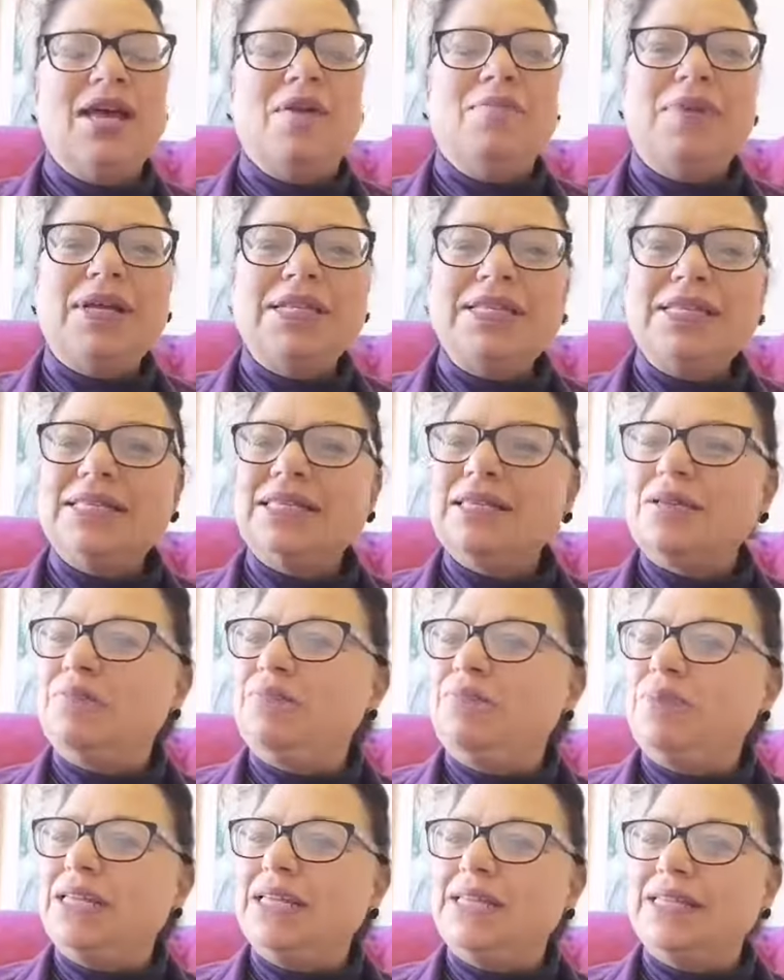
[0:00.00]
But
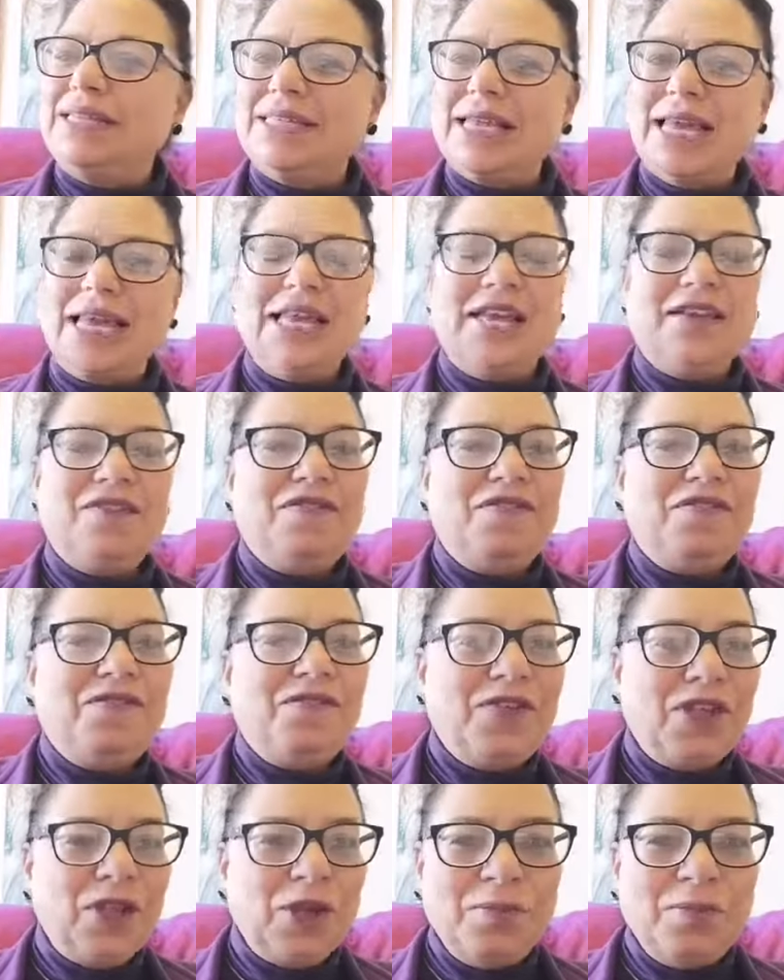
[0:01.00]
simply take a
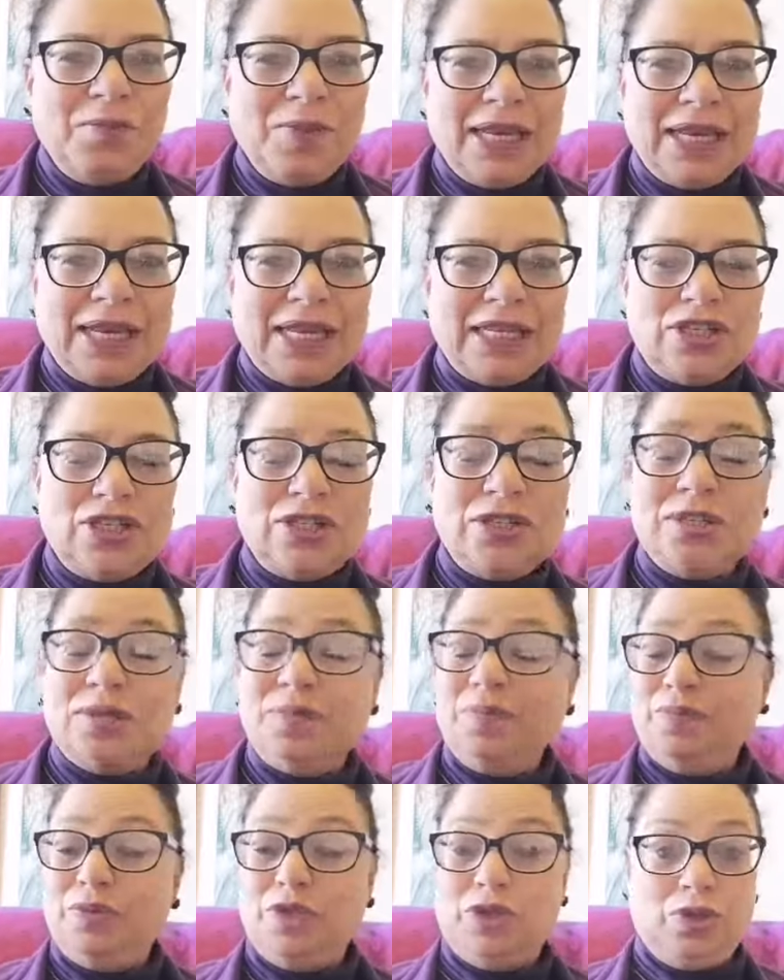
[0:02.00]
few minutes,
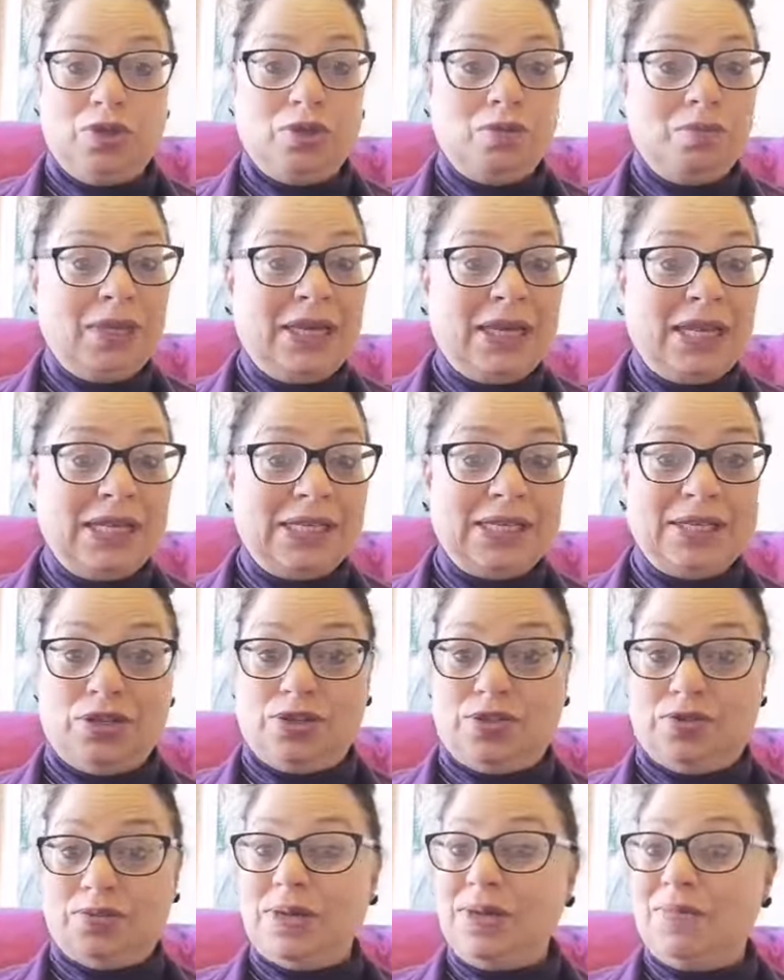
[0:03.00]
2 minutes,
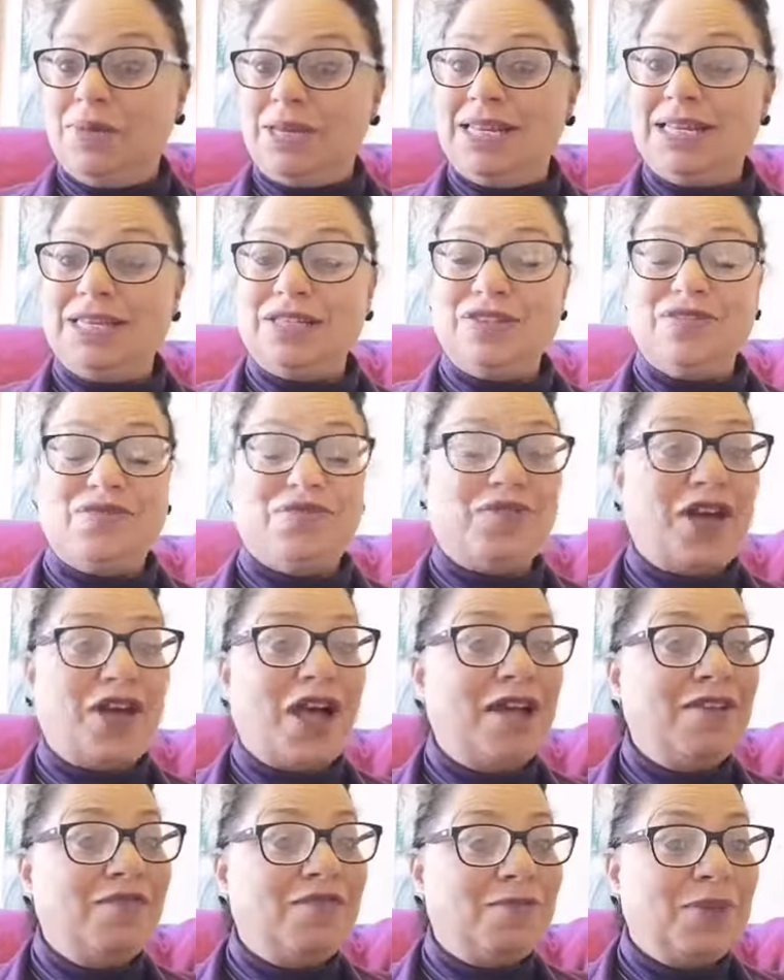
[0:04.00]
3 minutes,
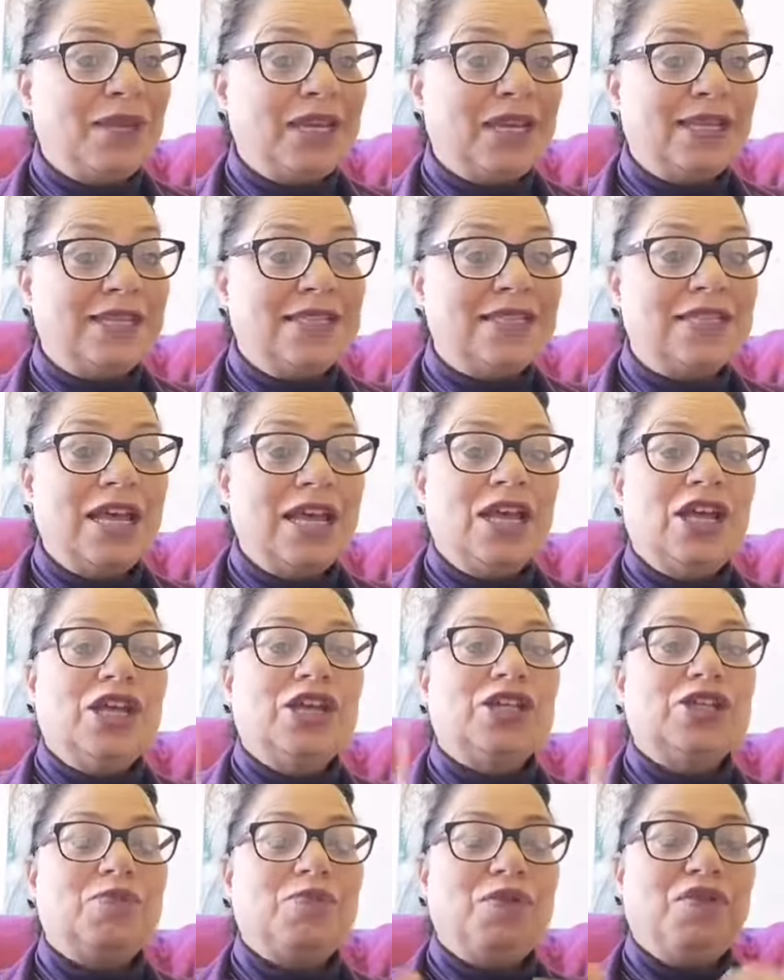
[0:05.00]
5 minutes,
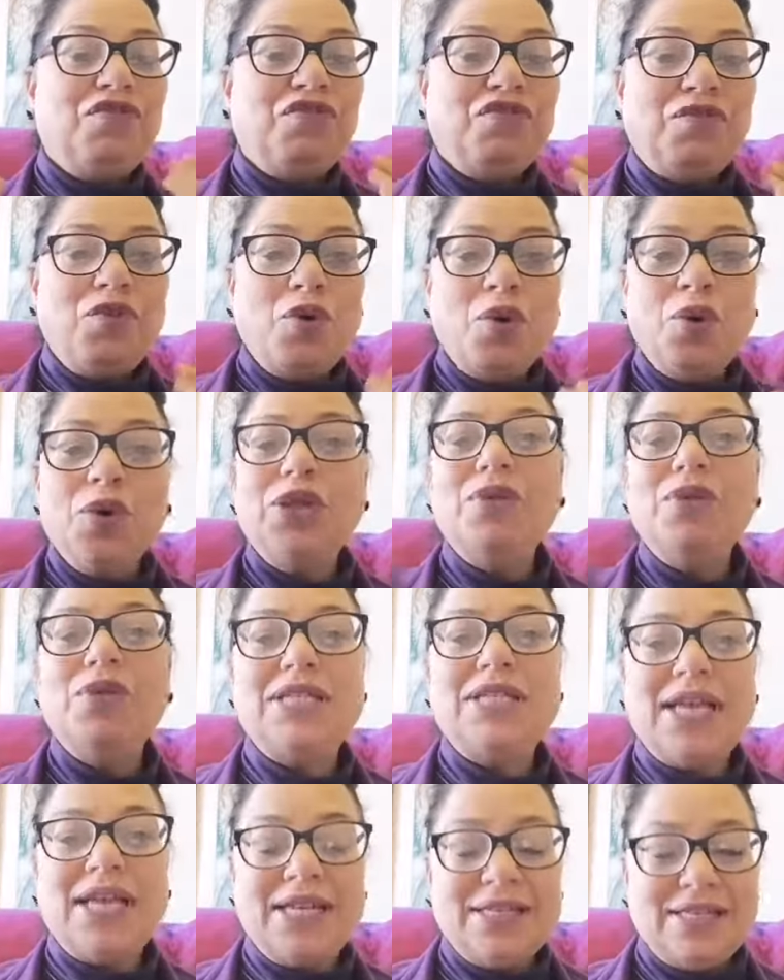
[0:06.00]
to before your
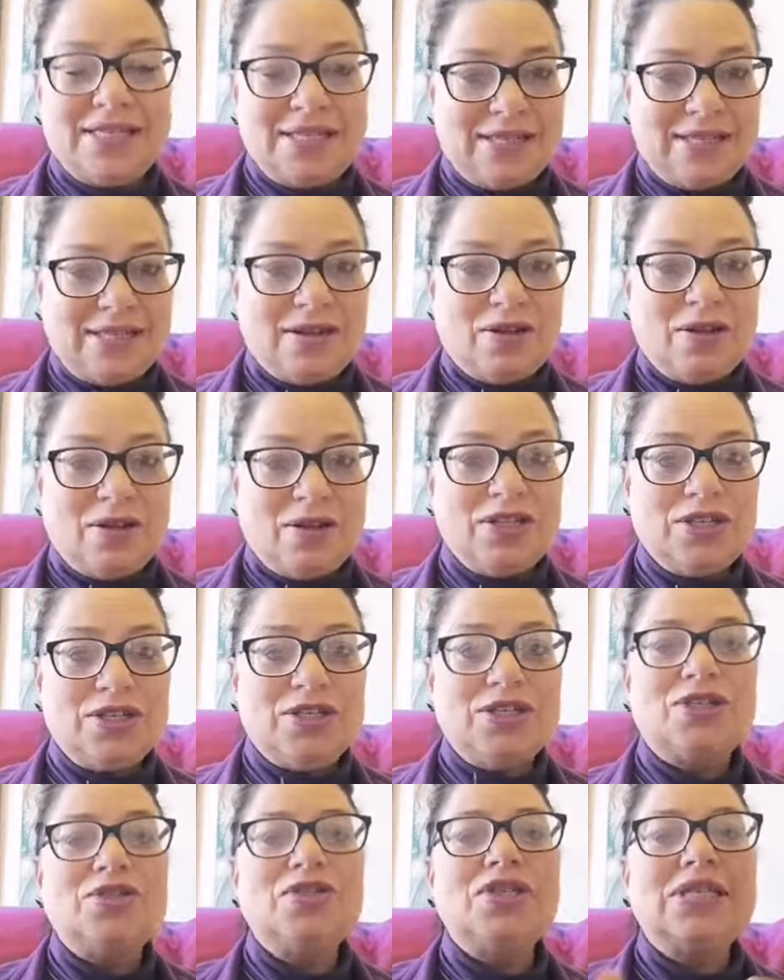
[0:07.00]
day starts,
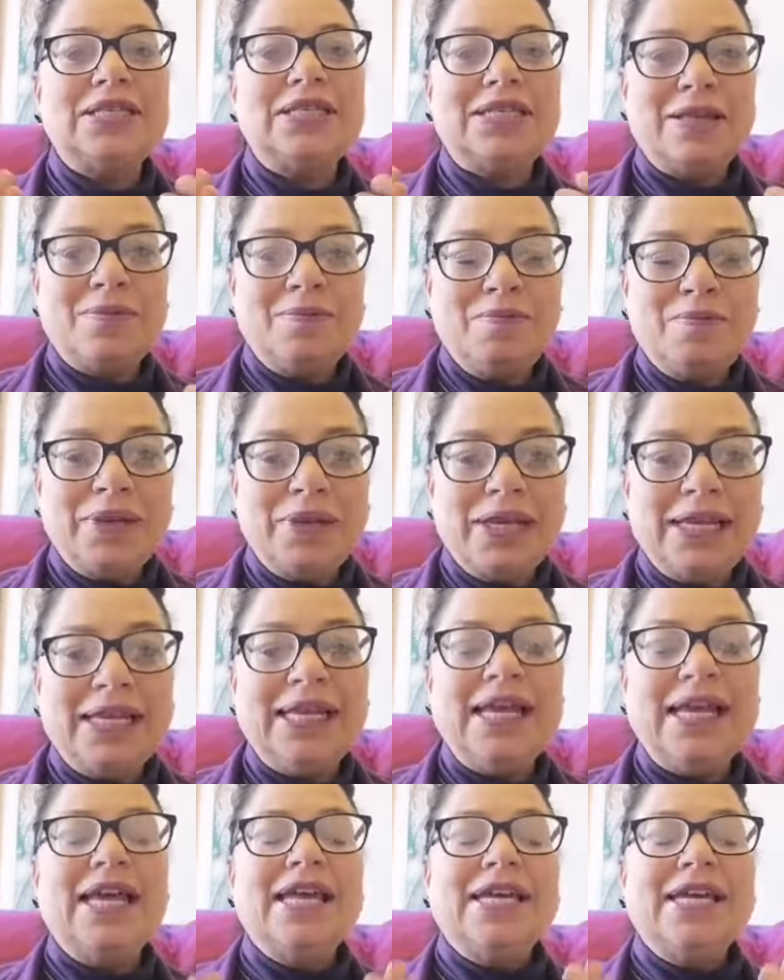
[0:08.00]
to
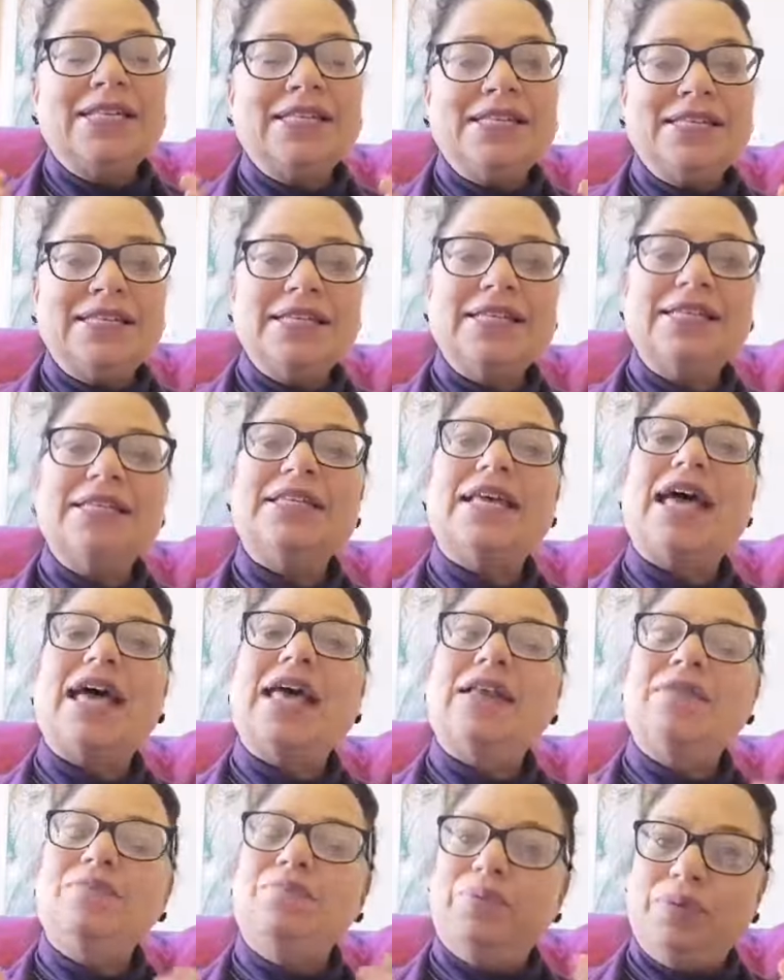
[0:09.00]
simply sit
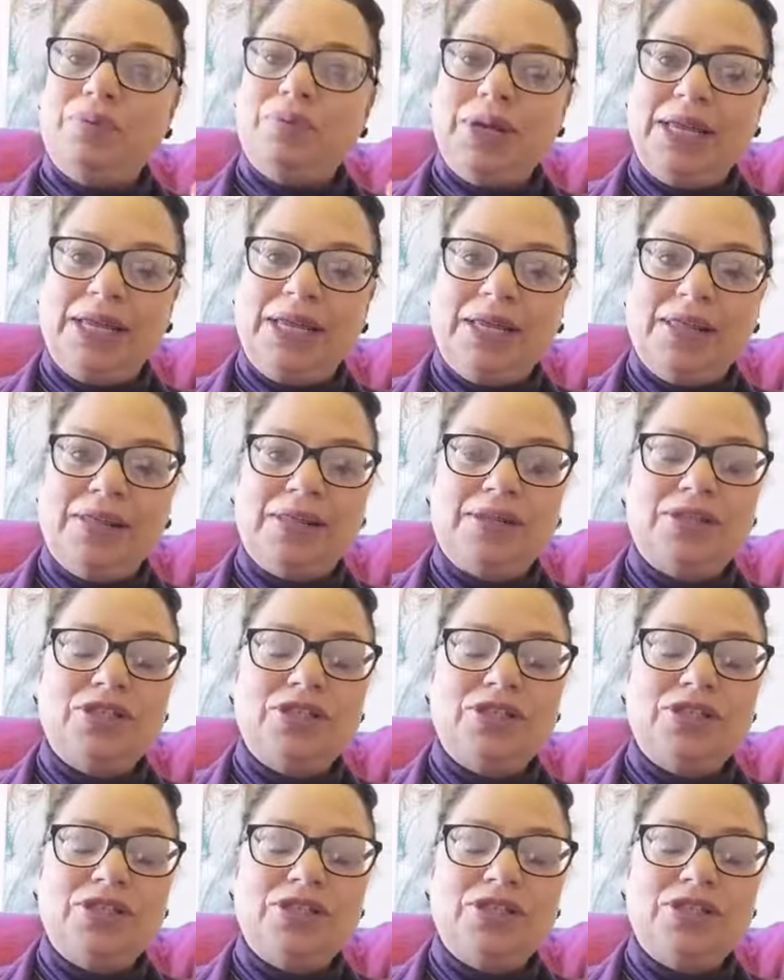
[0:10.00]
and breathe.